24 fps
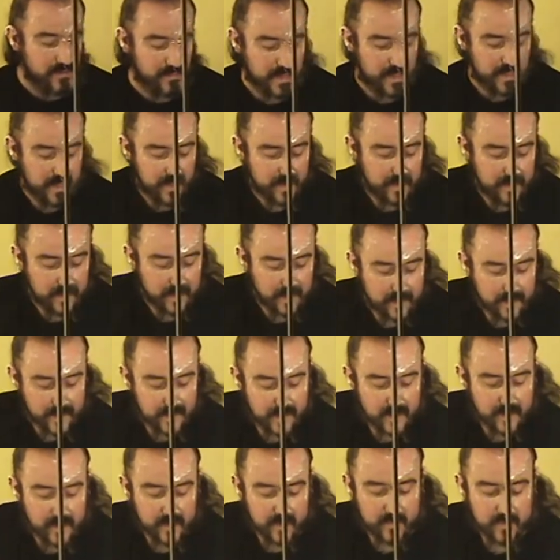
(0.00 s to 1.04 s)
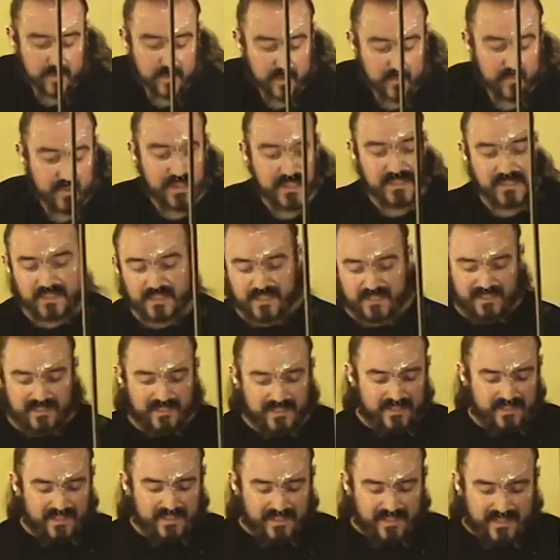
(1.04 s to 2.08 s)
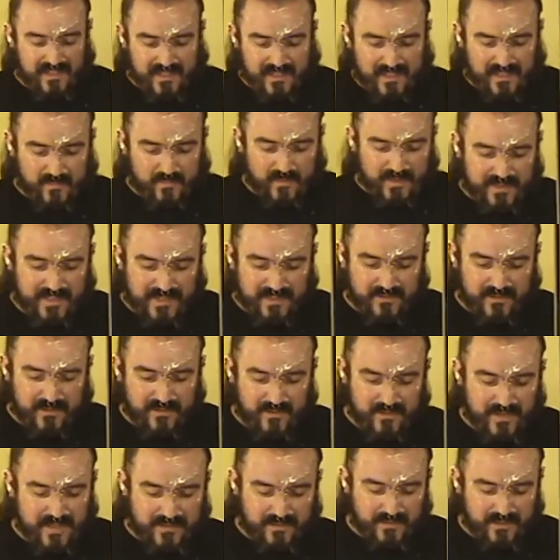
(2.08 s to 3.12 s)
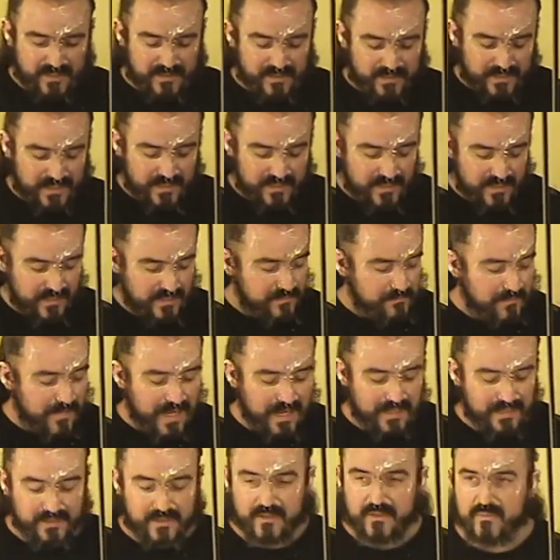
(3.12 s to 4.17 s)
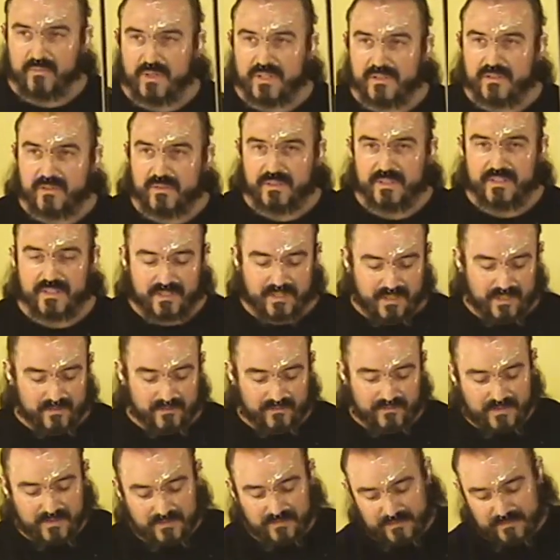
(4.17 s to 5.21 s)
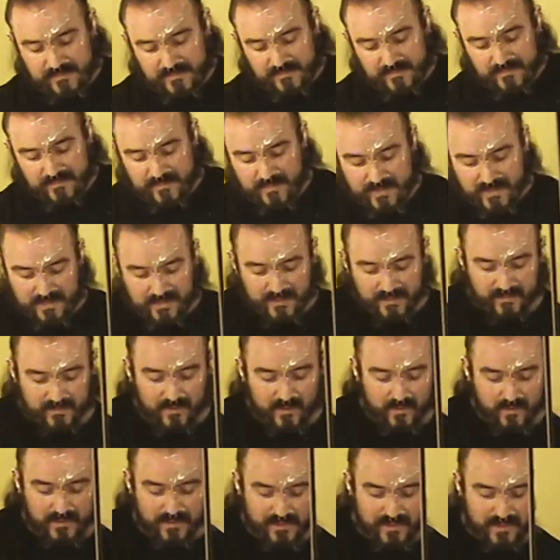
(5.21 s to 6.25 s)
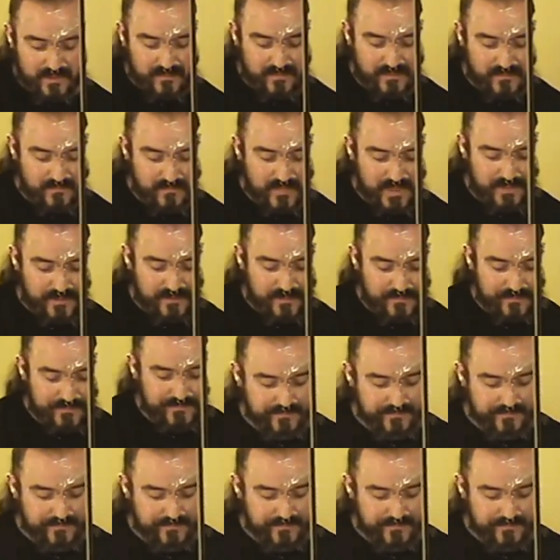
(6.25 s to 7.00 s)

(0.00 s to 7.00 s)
apply a thin coat to the prosthetic. And what that'll do, that'll let the latex bond right to itself, and it'll hold it on better.